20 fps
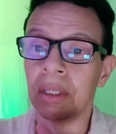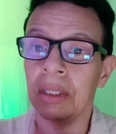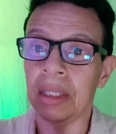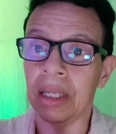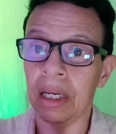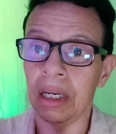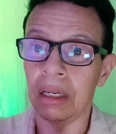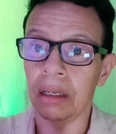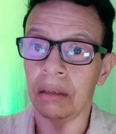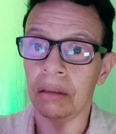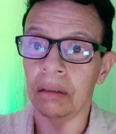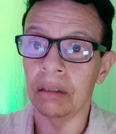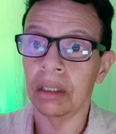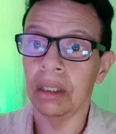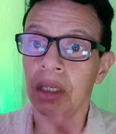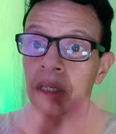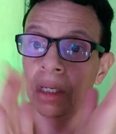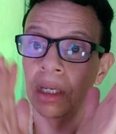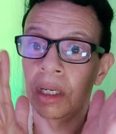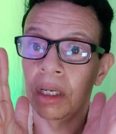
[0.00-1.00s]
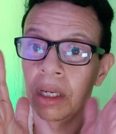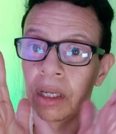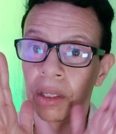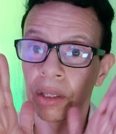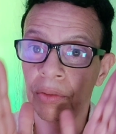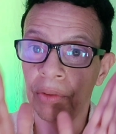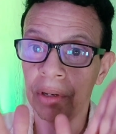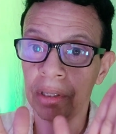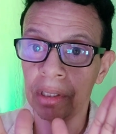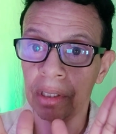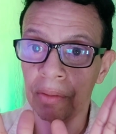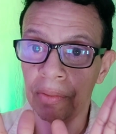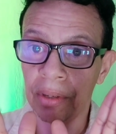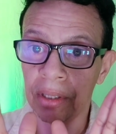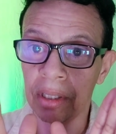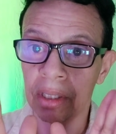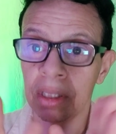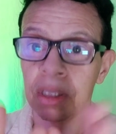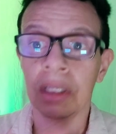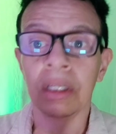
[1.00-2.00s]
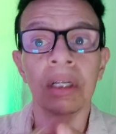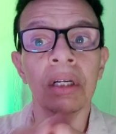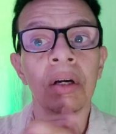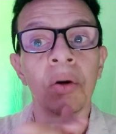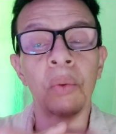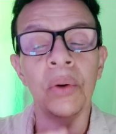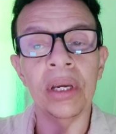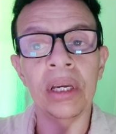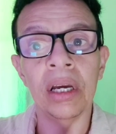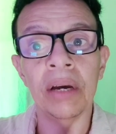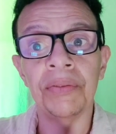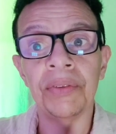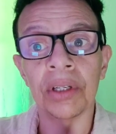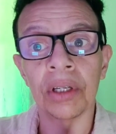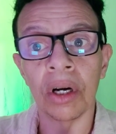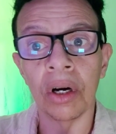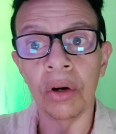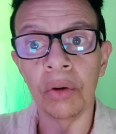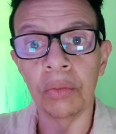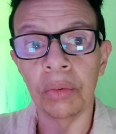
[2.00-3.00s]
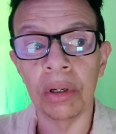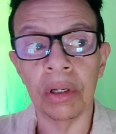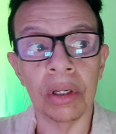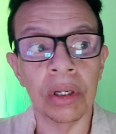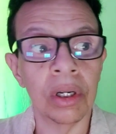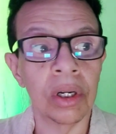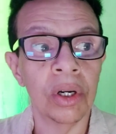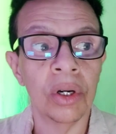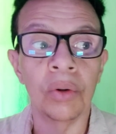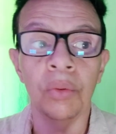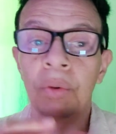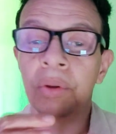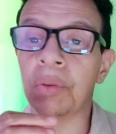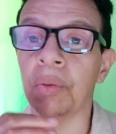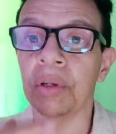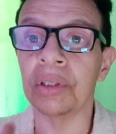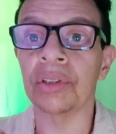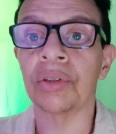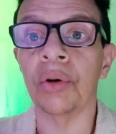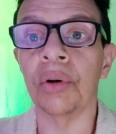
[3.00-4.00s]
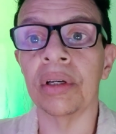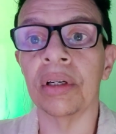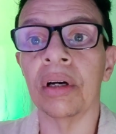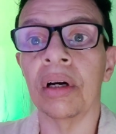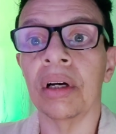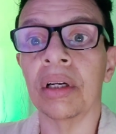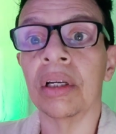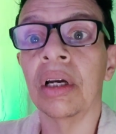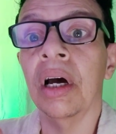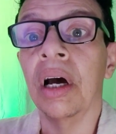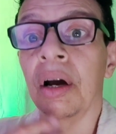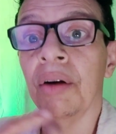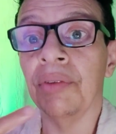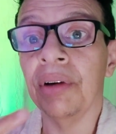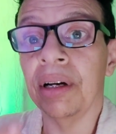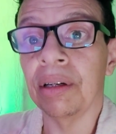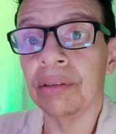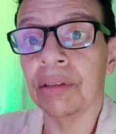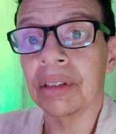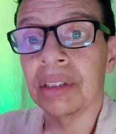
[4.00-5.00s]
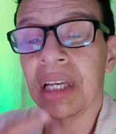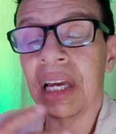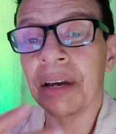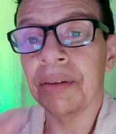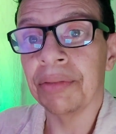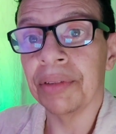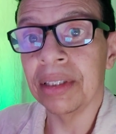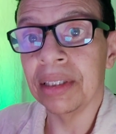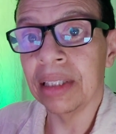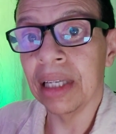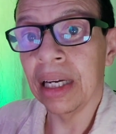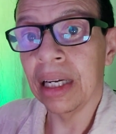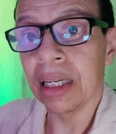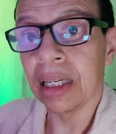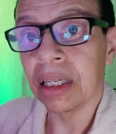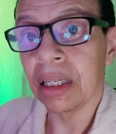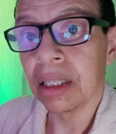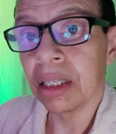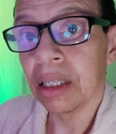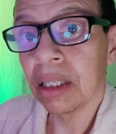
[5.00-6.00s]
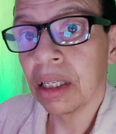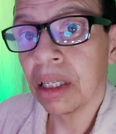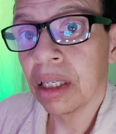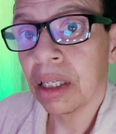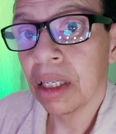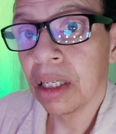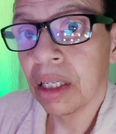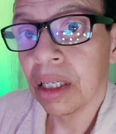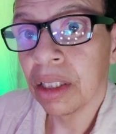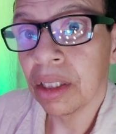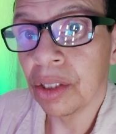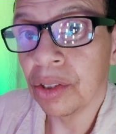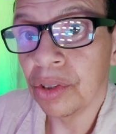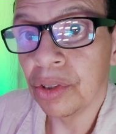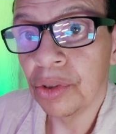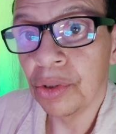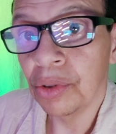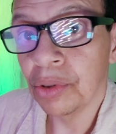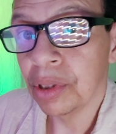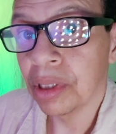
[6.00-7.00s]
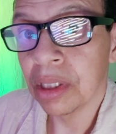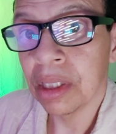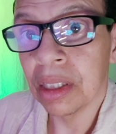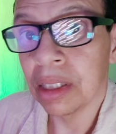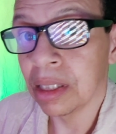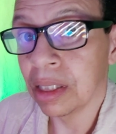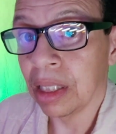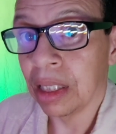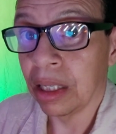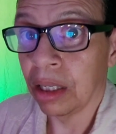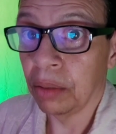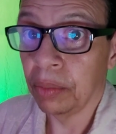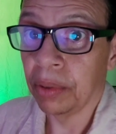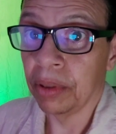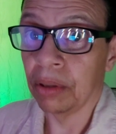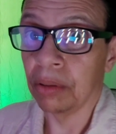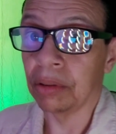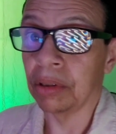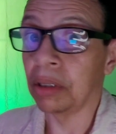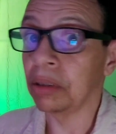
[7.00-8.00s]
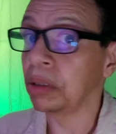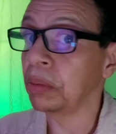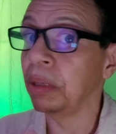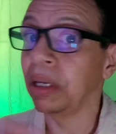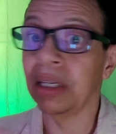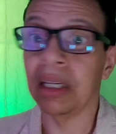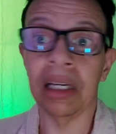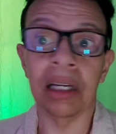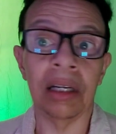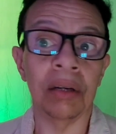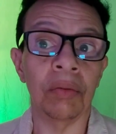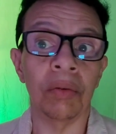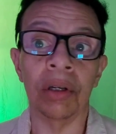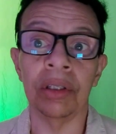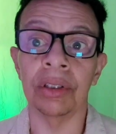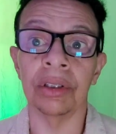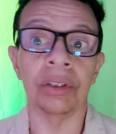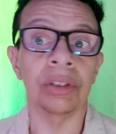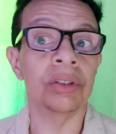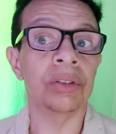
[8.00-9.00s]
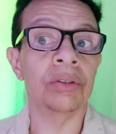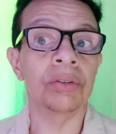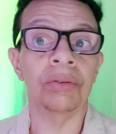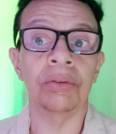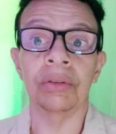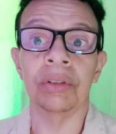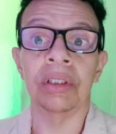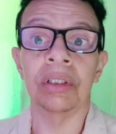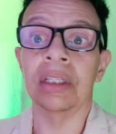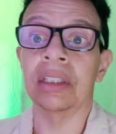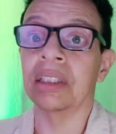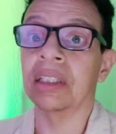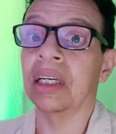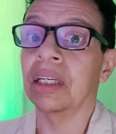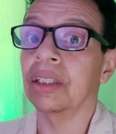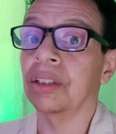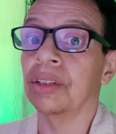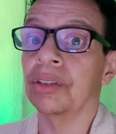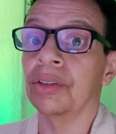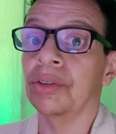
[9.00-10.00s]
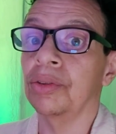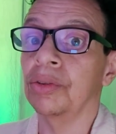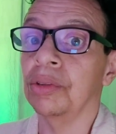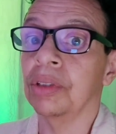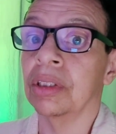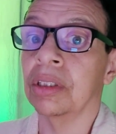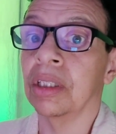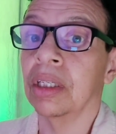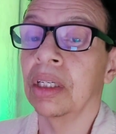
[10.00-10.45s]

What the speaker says: Now, the rest of us, we have to cope with what's going on around us every day. The news is not helping you. Sometimes I can't watch the news. It's getting too